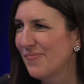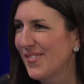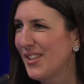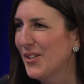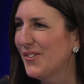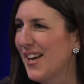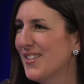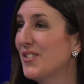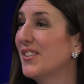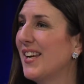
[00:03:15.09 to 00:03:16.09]
you know,
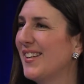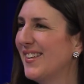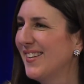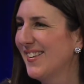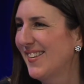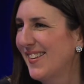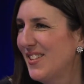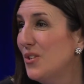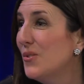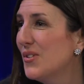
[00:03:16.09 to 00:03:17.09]
as they're getting
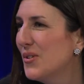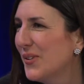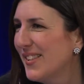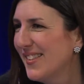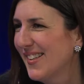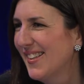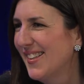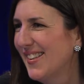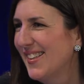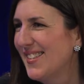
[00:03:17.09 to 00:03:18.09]
used to it,
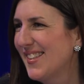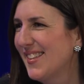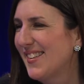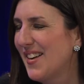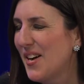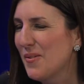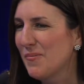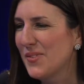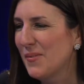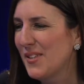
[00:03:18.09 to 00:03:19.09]
is it
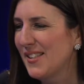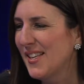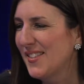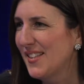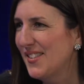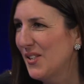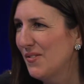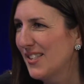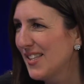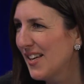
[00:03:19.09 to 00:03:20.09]
um, something that they
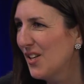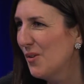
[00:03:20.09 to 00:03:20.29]
seemed excited